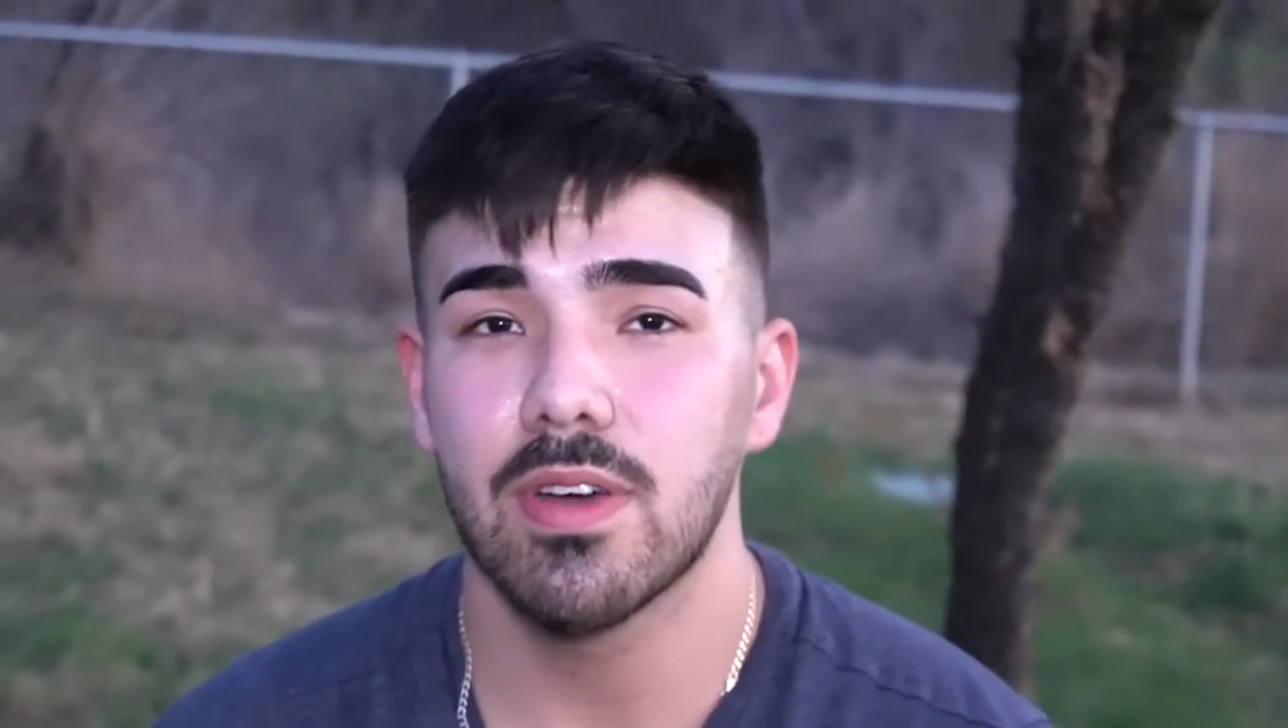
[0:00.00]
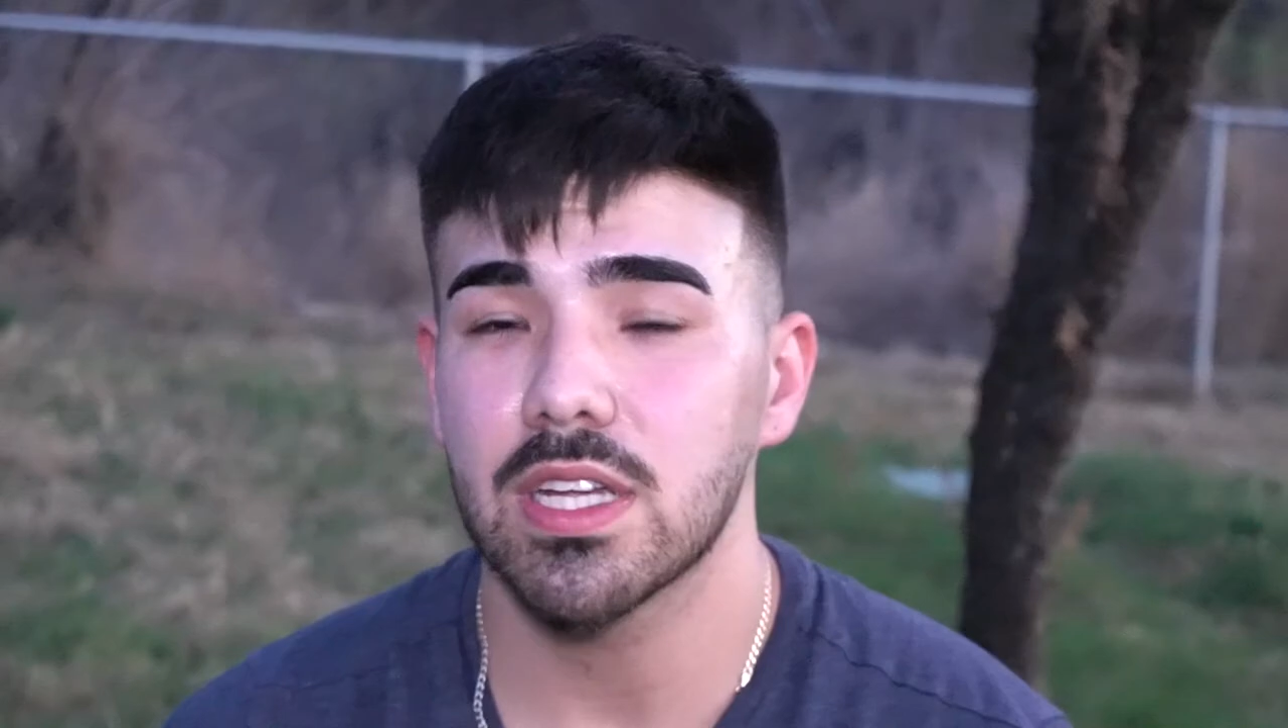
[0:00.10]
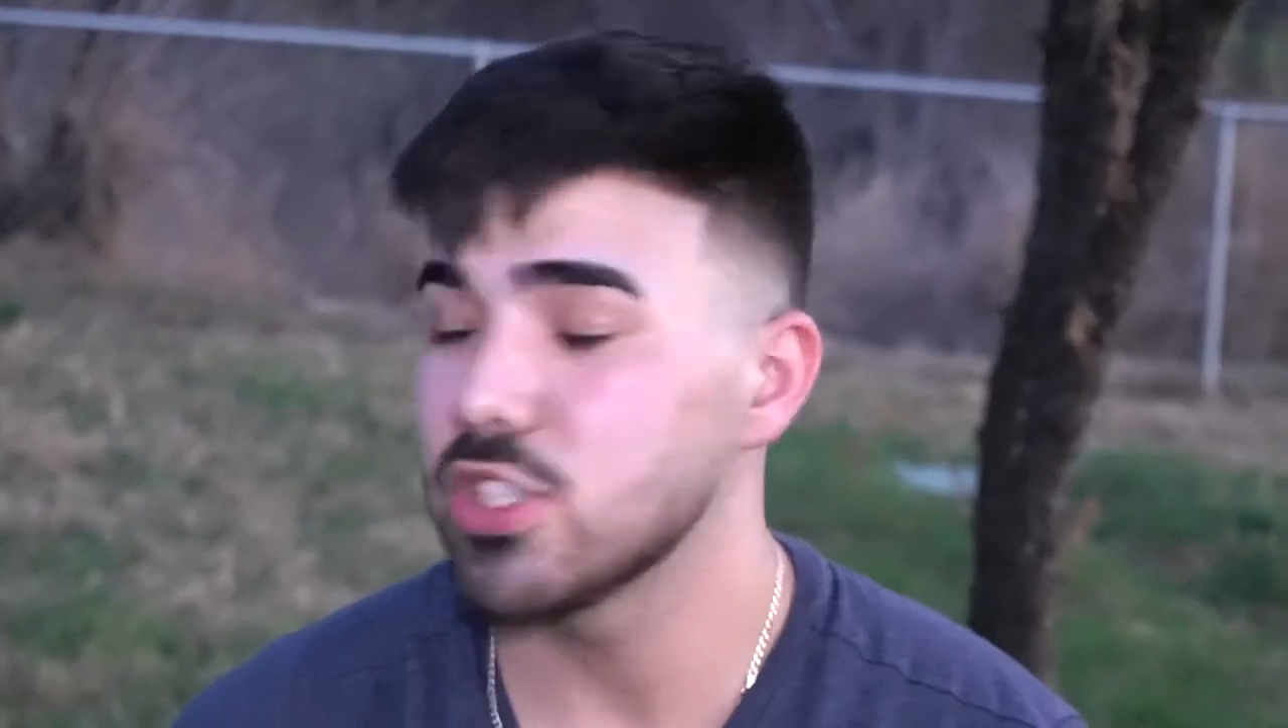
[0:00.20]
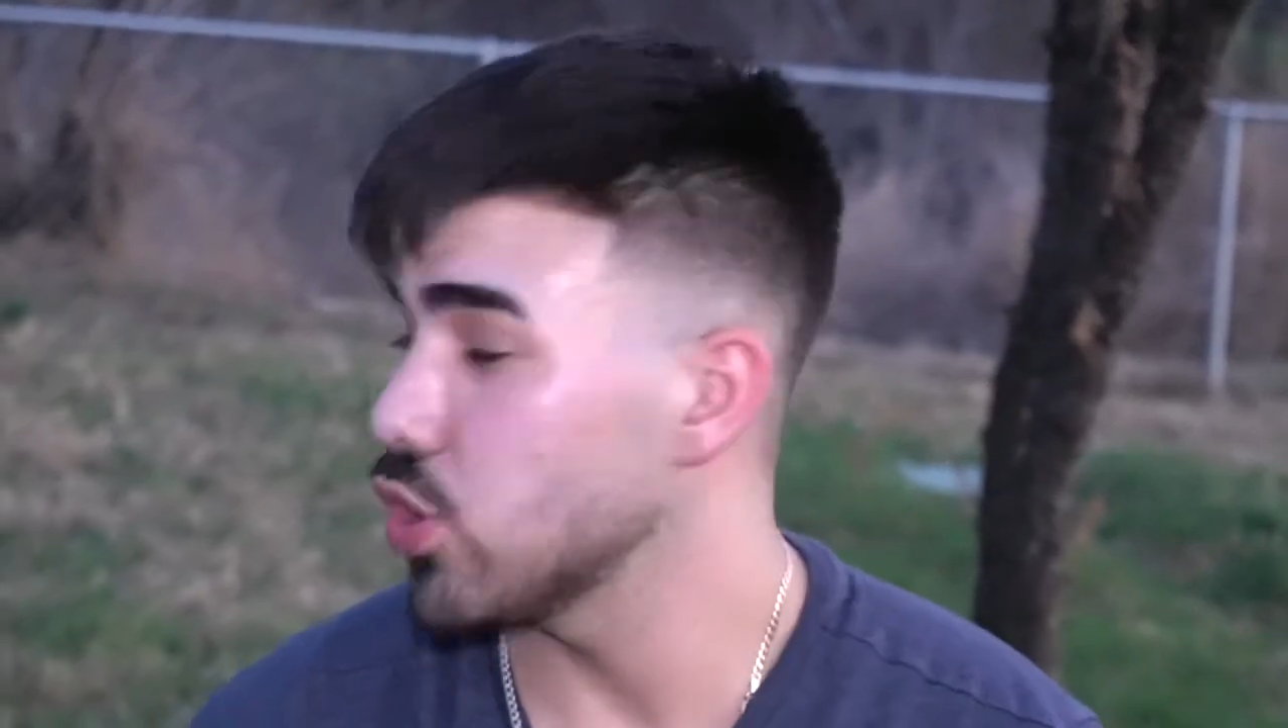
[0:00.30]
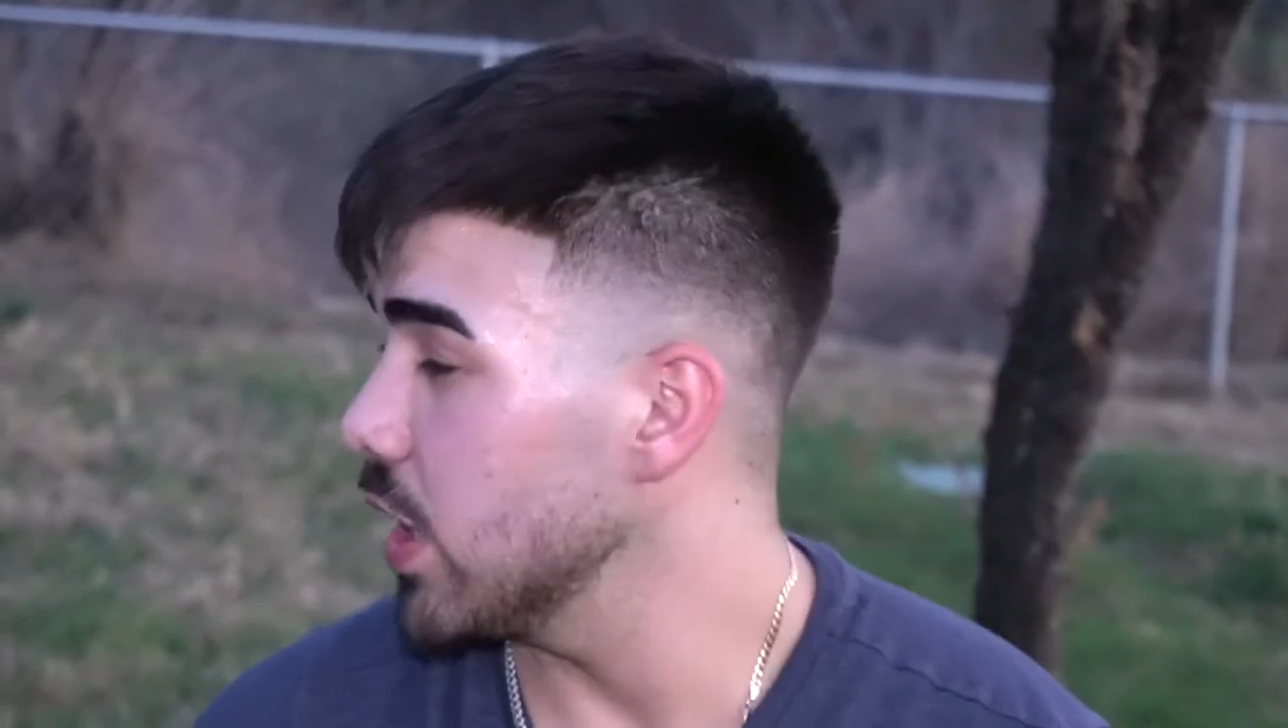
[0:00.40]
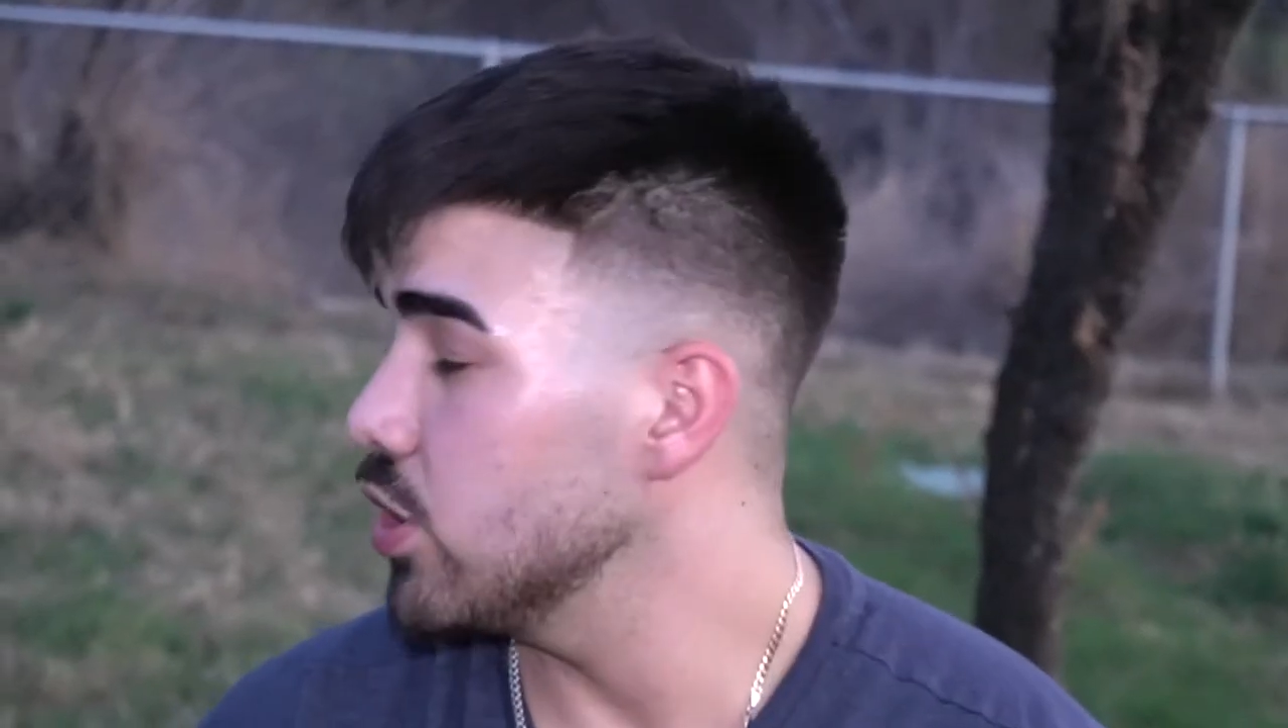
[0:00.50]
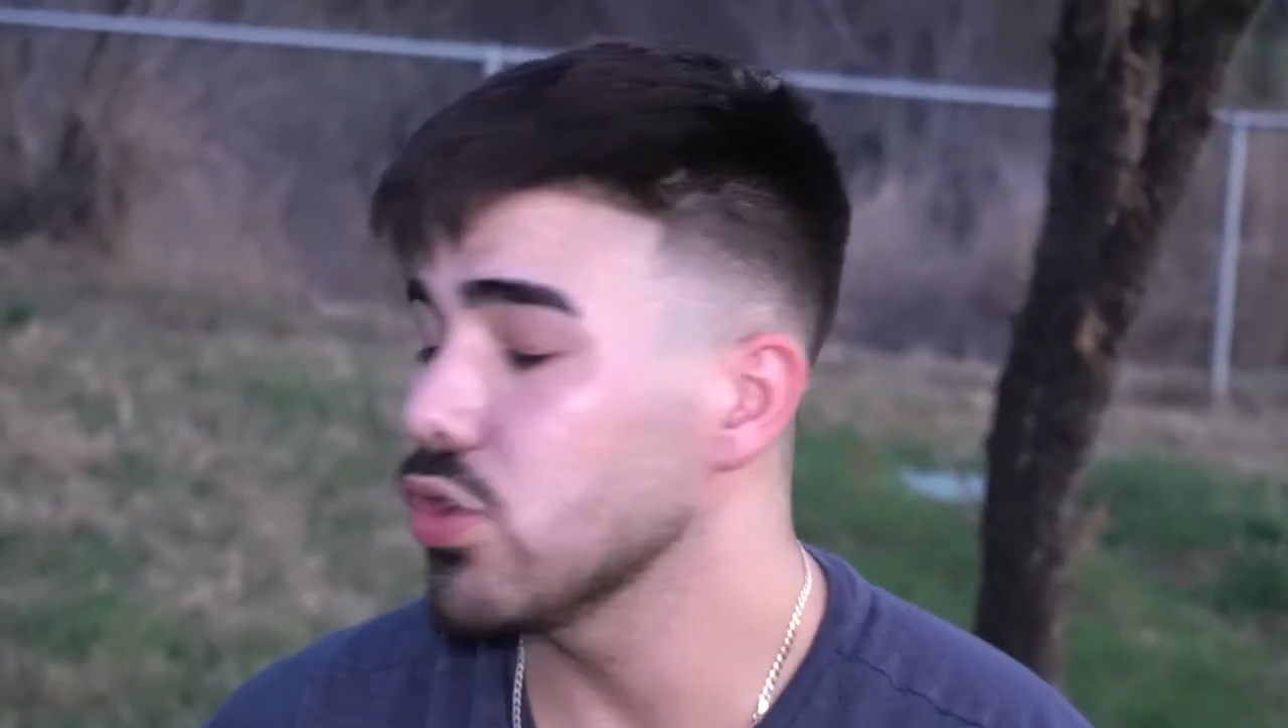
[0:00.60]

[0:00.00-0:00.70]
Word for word: can train